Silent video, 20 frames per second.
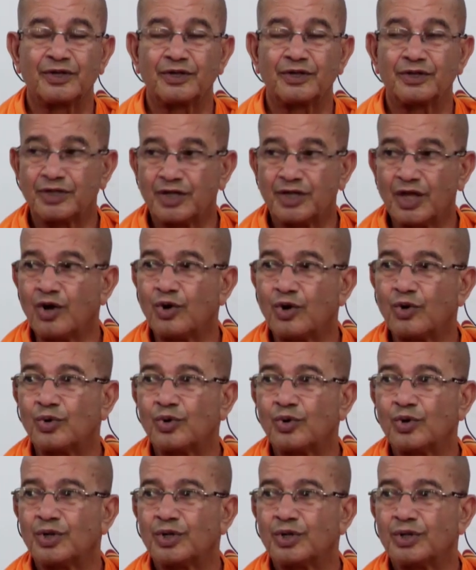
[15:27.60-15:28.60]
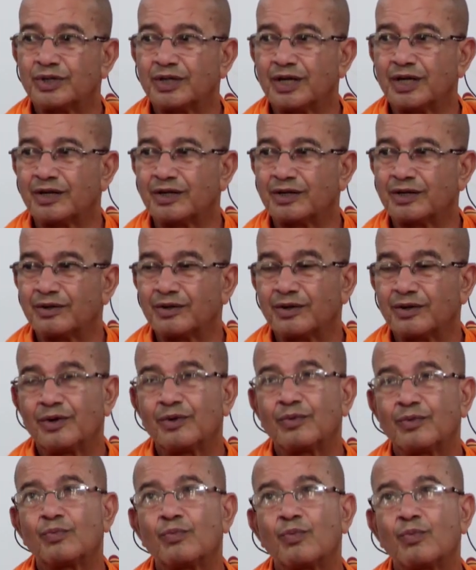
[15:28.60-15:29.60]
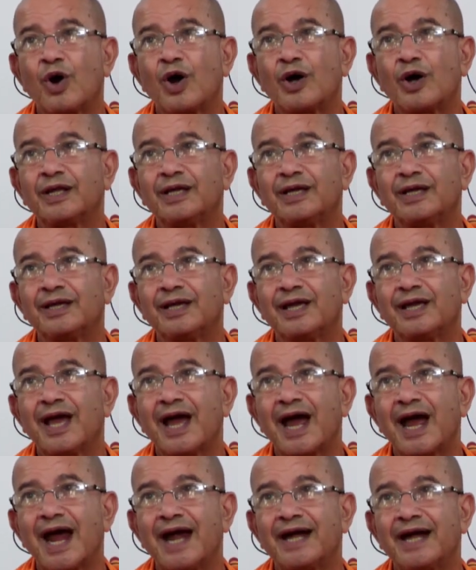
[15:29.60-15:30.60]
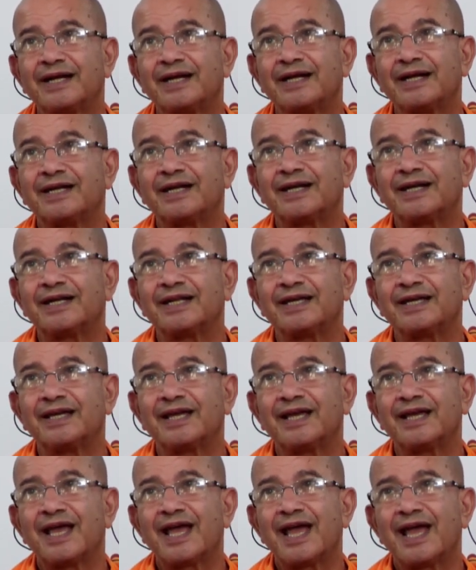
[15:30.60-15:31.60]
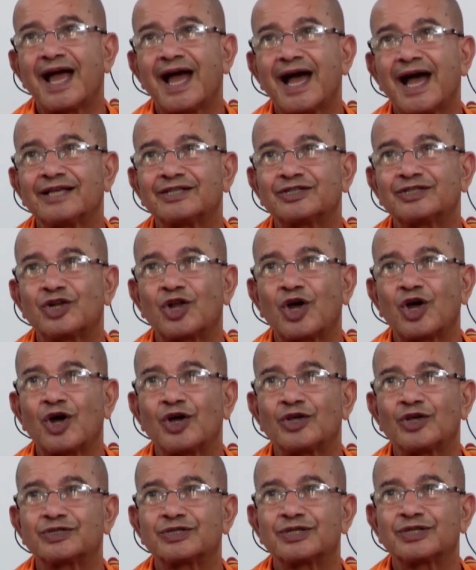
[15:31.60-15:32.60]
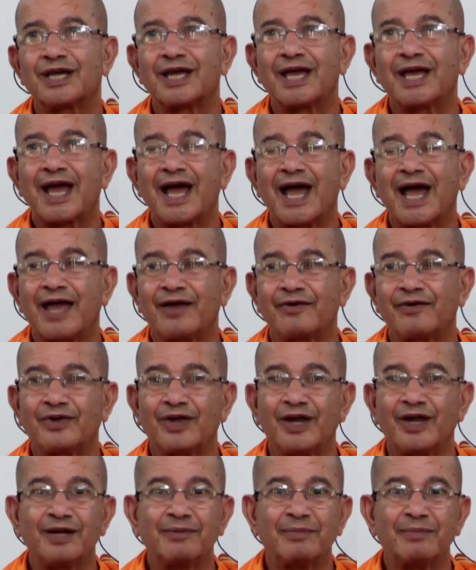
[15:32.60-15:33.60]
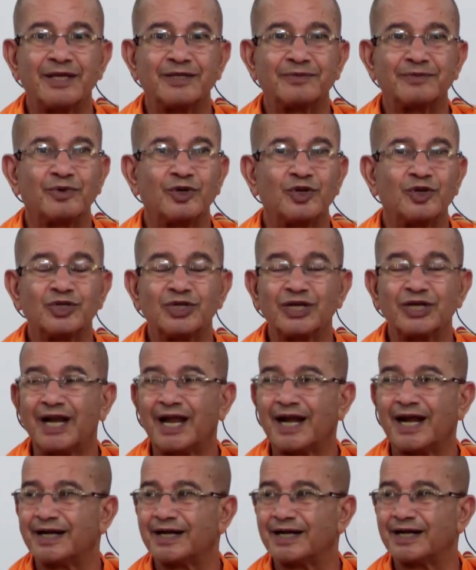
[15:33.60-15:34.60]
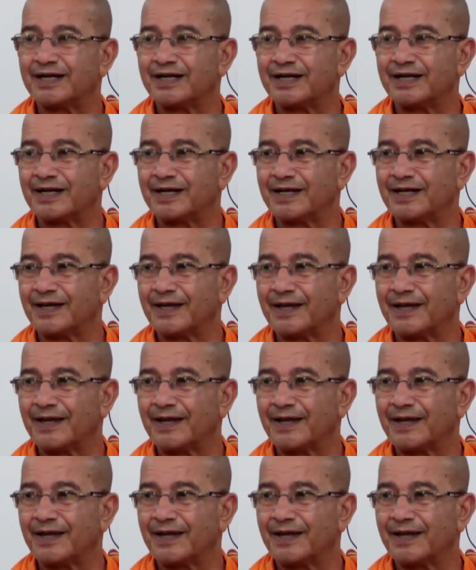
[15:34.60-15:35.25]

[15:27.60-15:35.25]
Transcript: Now that body identity has lost, I have gained my spiritual identity.